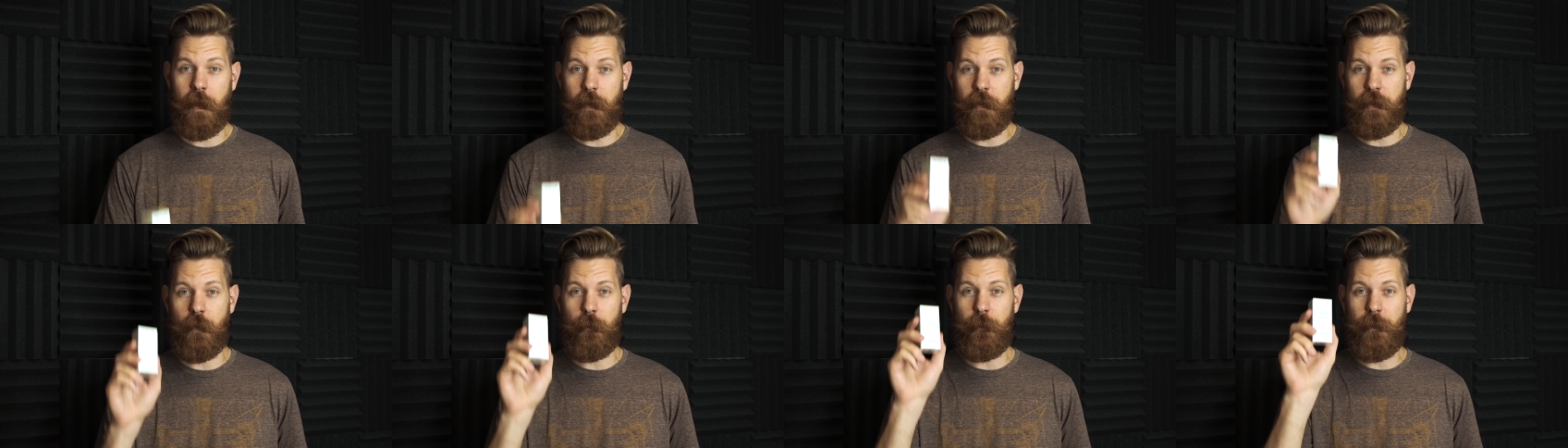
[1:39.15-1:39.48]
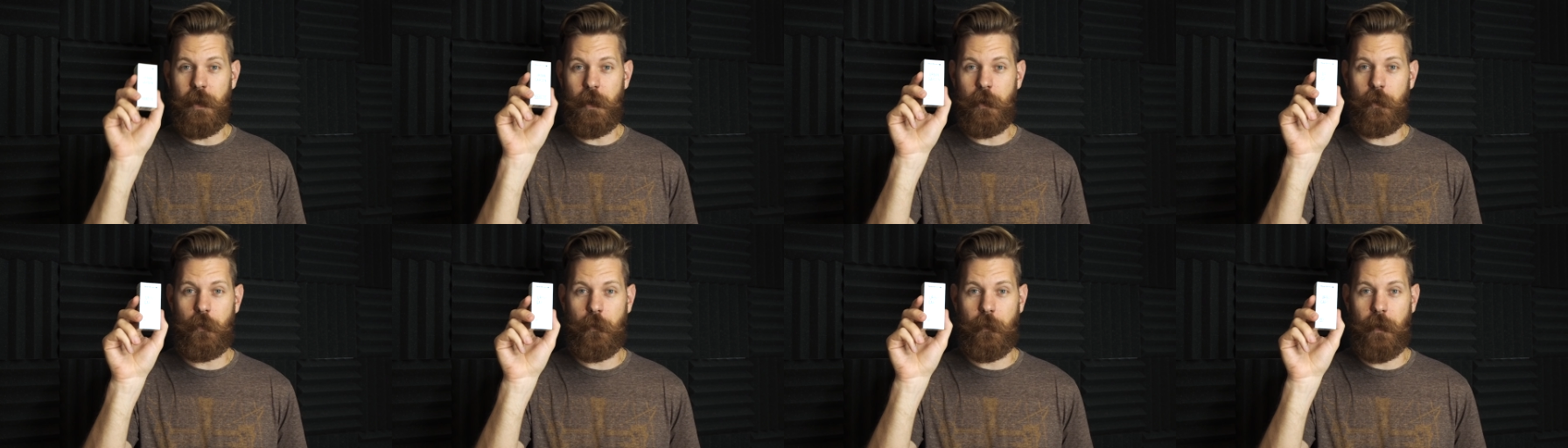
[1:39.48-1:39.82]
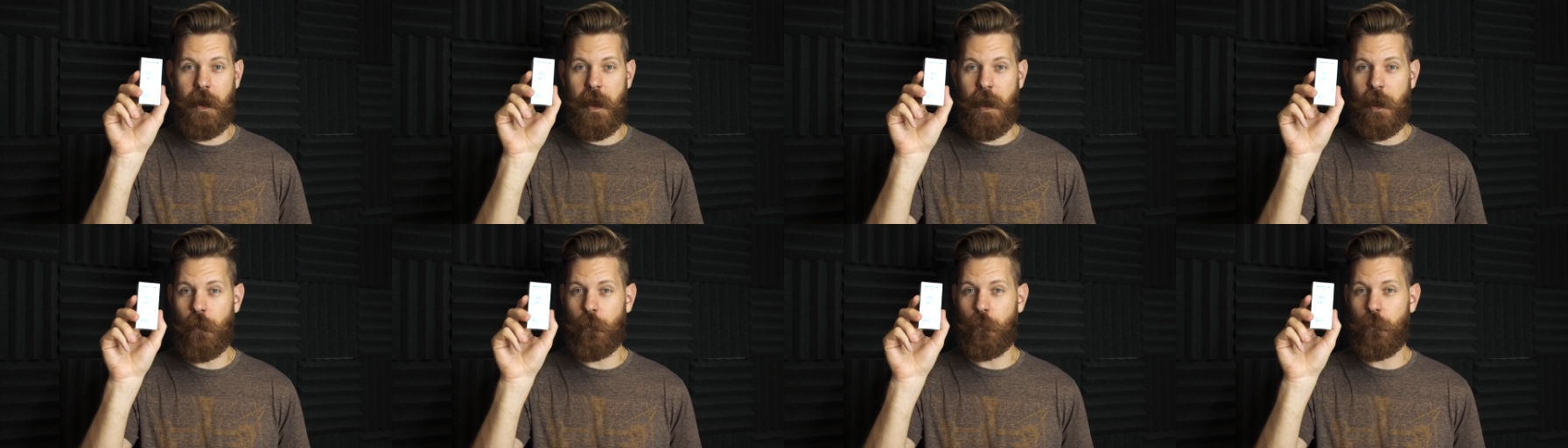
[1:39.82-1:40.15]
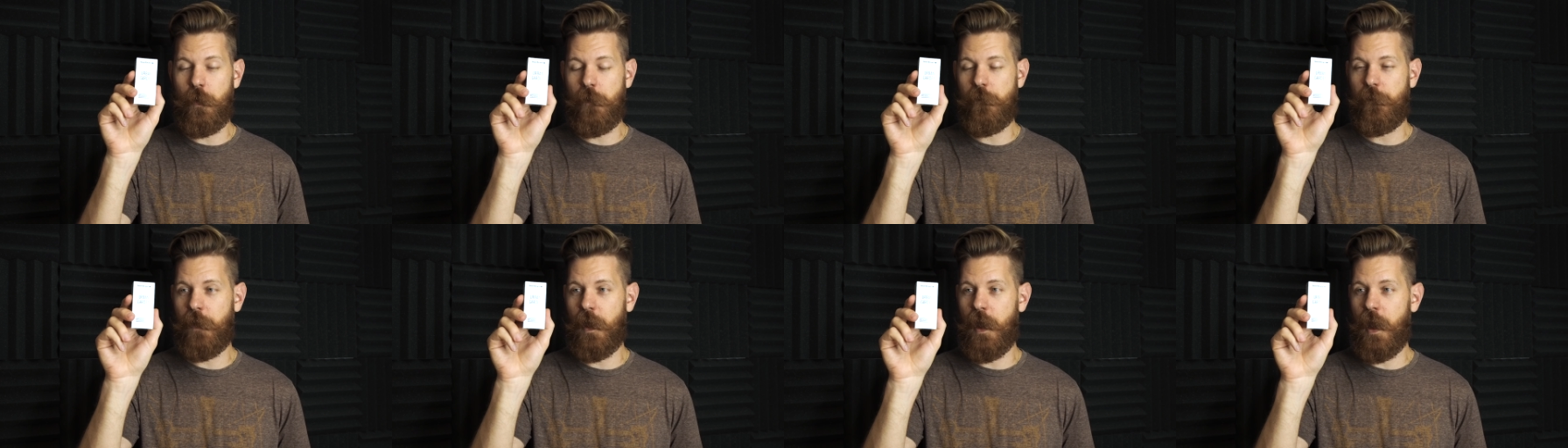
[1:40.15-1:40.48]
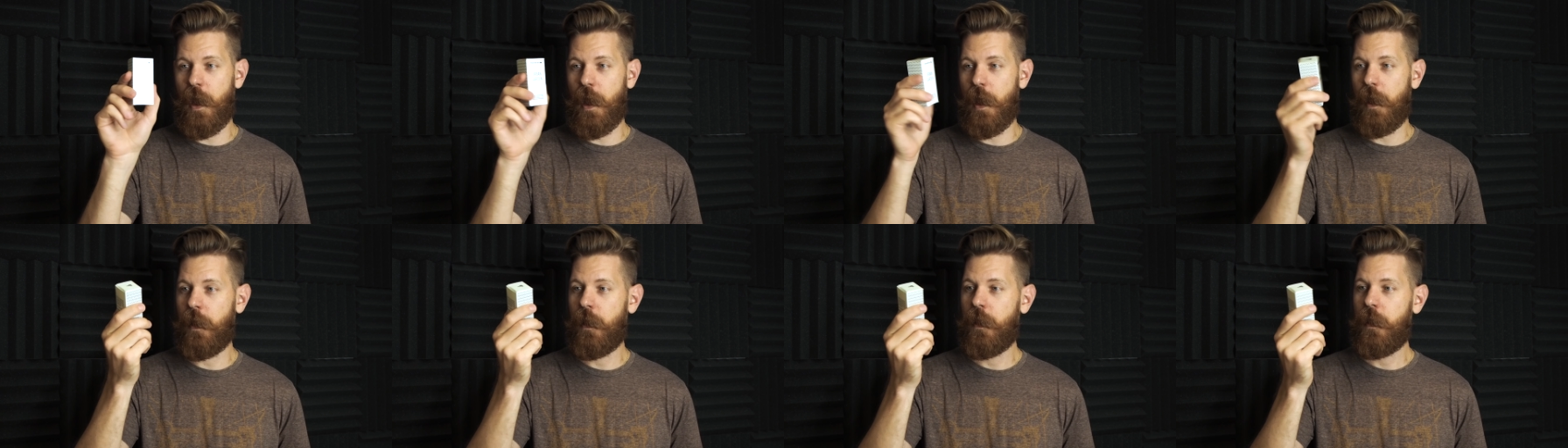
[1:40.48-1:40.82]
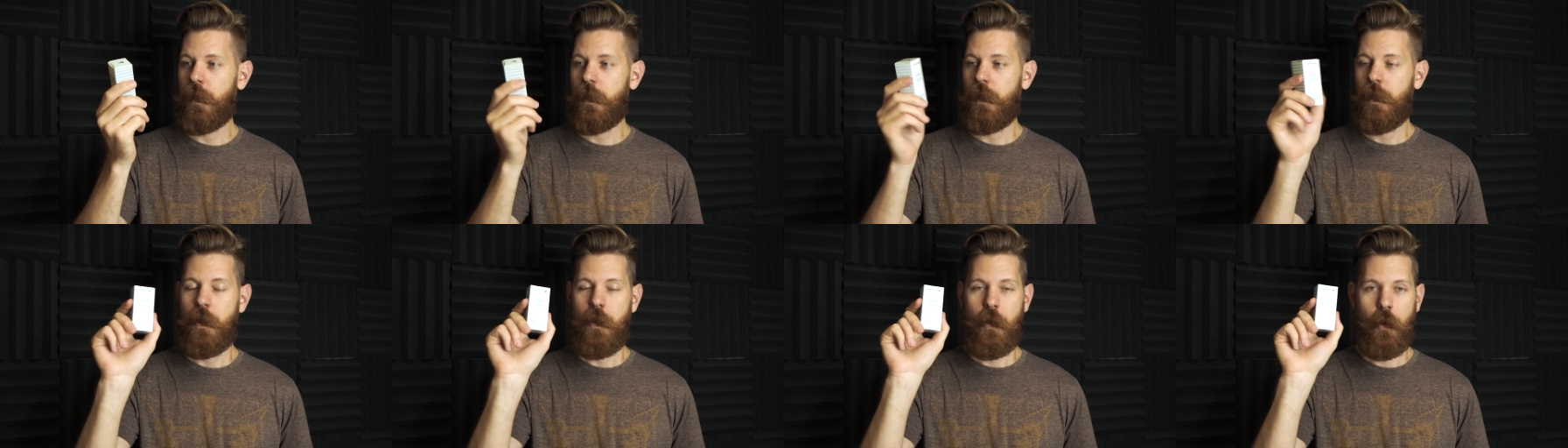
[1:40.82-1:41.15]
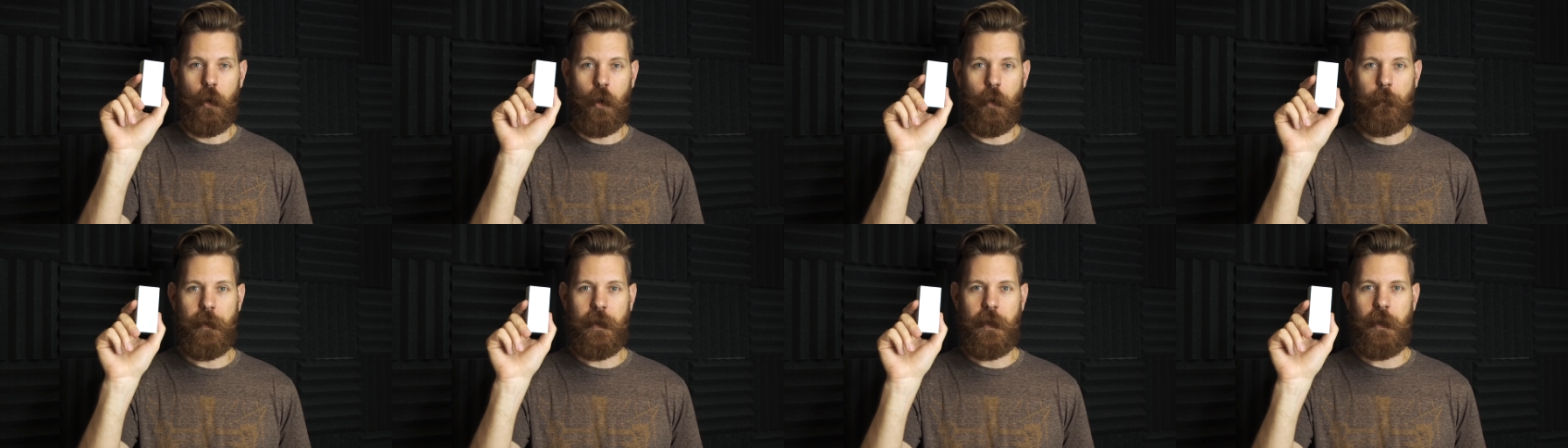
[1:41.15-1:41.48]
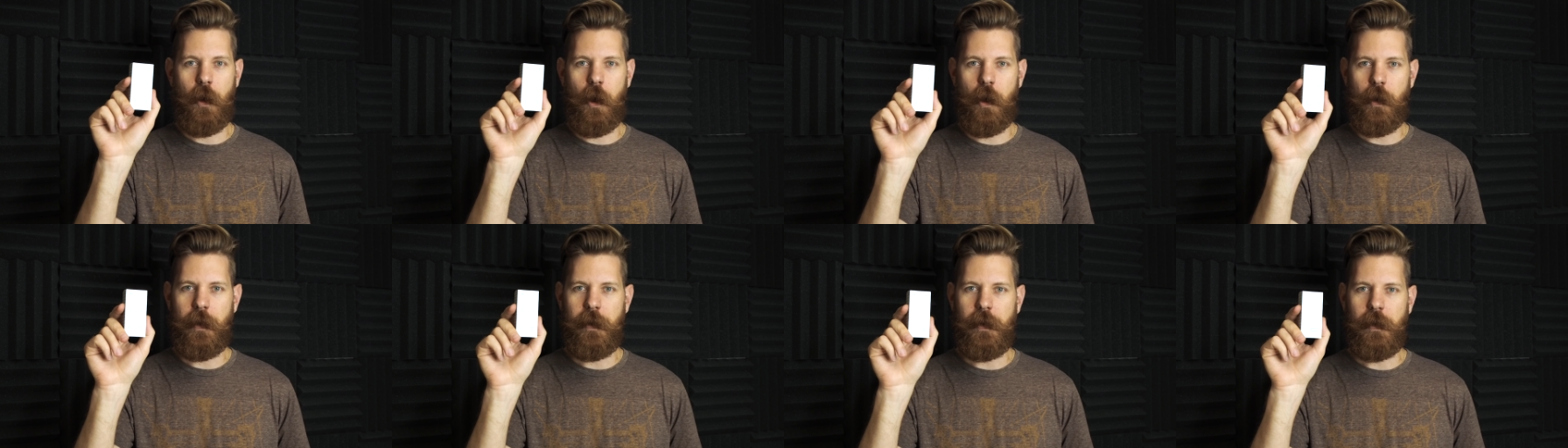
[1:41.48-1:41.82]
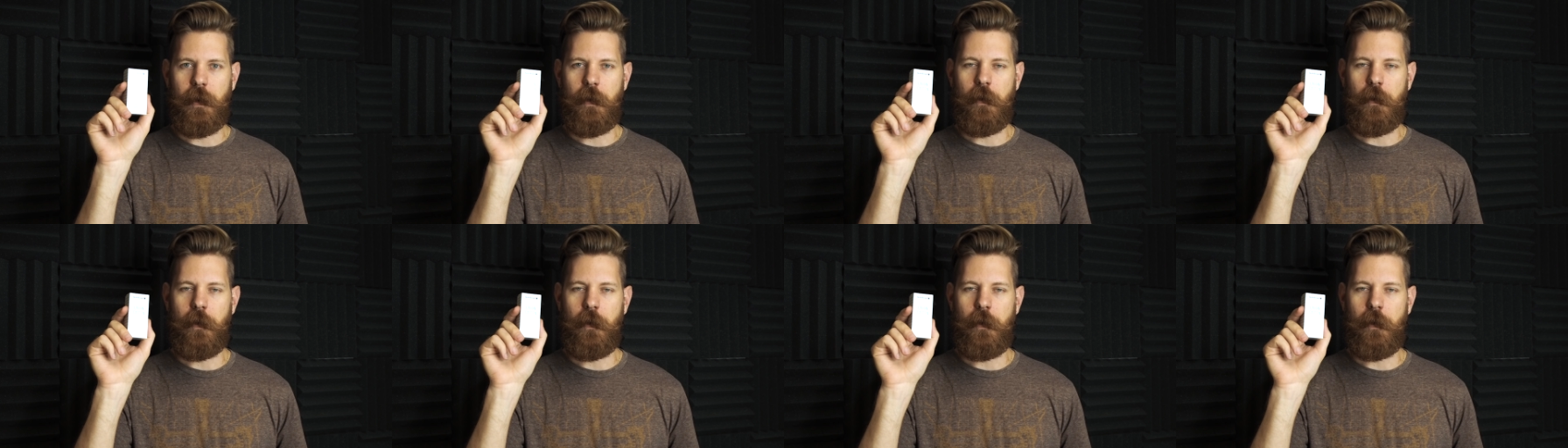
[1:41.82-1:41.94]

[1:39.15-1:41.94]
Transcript: The middle ground, we've got Urban Garden,